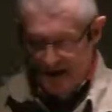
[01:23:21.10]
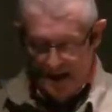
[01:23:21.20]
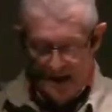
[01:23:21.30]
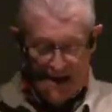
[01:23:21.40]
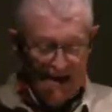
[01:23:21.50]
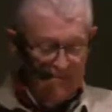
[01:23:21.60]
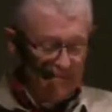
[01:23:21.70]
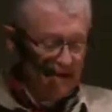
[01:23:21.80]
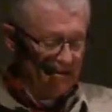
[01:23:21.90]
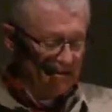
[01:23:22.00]
Hey,
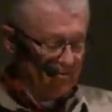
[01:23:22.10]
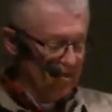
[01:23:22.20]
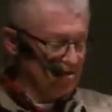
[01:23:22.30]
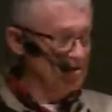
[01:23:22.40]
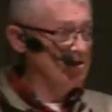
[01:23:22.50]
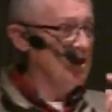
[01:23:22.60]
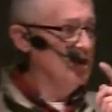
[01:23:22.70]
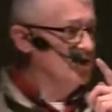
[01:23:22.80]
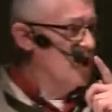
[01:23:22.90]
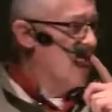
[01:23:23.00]
I'm at the question
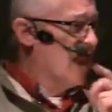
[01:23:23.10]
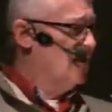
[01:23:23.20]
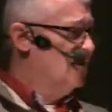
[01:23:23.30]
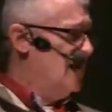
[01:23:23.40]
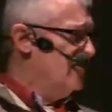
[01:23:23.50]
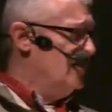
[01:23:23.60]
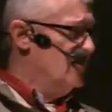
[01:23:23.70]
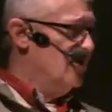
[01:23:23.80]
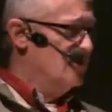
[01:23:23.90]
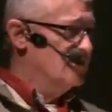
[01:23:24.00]
stage. Do you have any
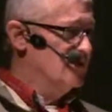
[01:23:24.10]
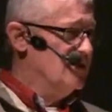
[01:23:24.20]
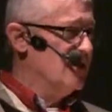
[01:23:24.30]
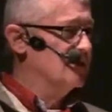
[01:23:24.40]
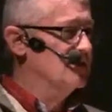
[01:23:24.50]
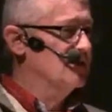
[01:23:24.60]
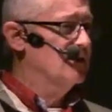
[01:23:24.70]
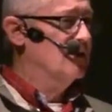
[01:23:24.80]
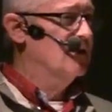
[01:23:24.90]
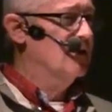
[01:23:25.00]
questions? Yes?
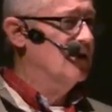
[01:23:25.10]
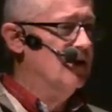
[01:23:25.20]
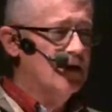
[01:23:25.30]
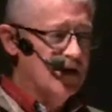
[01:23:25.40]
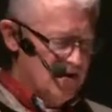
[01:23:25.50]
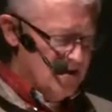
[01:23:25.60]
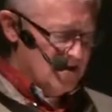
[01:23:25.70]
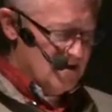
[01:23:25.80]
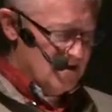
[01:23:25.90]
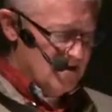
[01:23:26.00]
Just one quick one.
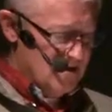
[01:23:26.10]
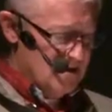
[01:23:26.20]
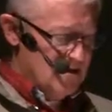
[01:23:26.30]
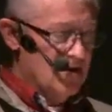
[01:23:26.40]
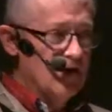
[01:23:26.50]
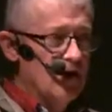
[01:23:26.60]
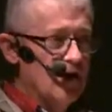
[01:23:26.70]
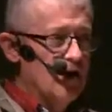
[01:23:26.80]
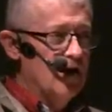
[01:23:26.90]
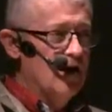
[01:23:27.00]
I, I don't want to
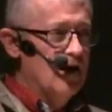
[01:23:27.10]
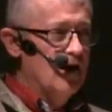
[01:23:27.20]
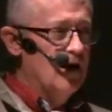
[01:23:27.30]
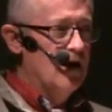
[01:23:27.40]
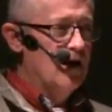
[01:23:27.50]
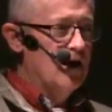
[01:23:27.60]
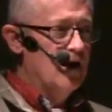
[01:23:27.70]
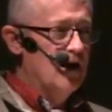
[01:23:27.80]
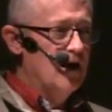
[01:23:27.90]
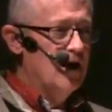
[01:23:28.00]
insult you, but I
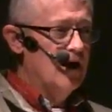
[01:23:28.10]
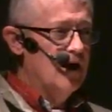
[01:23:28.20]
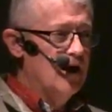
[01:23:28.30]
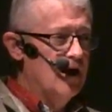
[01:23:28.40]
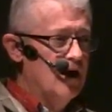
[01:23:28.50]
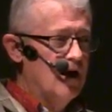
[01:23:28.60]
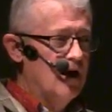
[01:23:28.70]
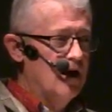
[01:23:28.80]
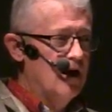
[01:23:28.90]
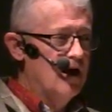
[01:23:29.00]
assume this is your
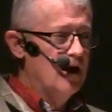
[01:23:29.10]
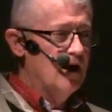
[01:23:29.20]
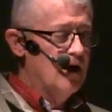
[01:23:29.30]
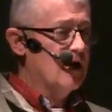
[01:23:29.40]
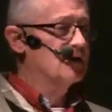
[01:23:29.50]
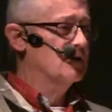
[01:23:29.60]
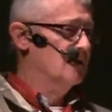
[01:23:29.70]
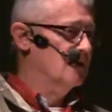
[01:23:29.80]
design? Yes.